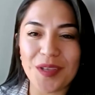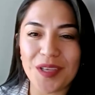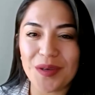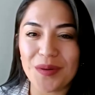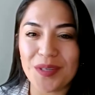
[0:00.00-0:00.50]
that
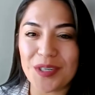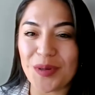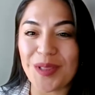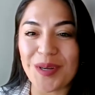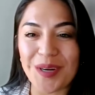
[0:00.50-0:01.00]
you
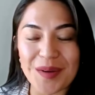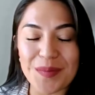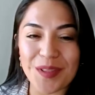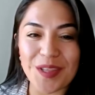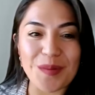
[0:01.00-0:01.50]
enjoyed learning
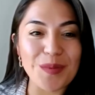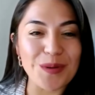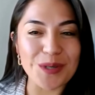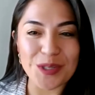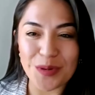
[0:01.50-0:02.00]
about the
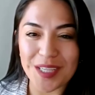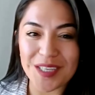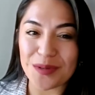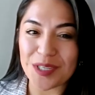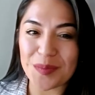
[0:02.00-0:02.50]
employer's rights
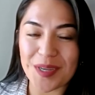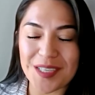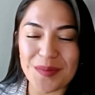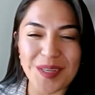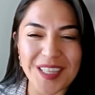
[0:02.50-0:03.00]
and
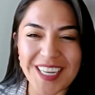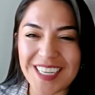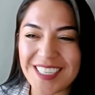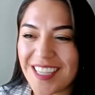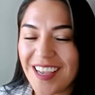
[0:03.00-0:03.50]

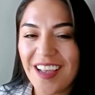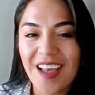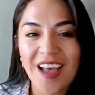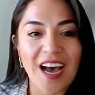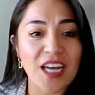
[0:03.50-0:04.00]
responsibilities
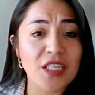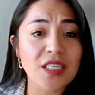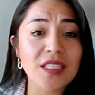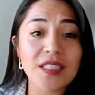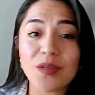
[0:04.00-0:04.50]

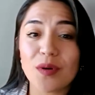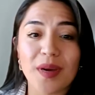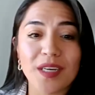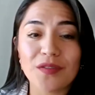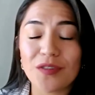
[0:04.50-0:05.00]
Just as a
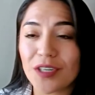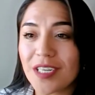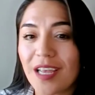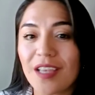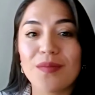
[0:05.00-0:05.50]
reminder for
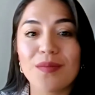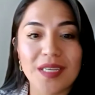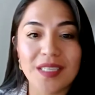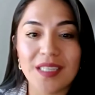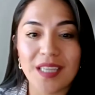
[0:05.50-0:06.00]
today, you
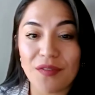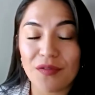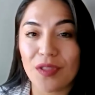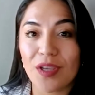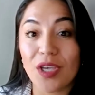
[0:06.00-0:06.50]
must stay for
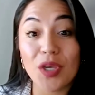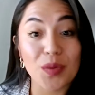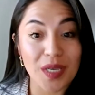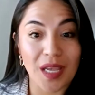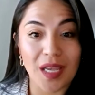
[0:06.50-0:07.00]
the
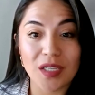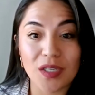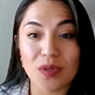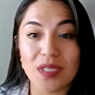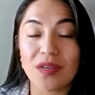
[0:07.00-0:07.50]
Q&A to
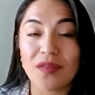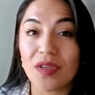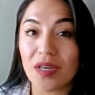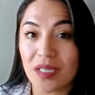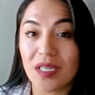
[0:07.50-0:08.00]
receive the
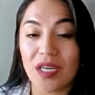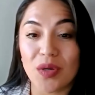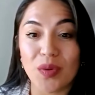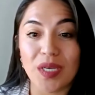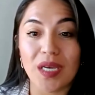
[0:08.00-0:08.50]

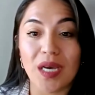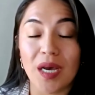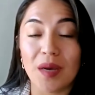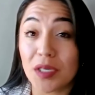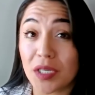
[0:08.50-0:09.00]
continuing
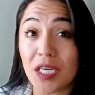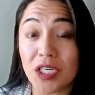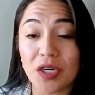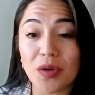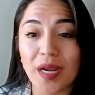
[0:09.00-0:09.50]

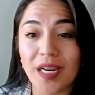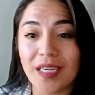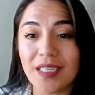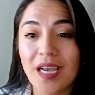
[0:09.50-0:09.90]
education credit.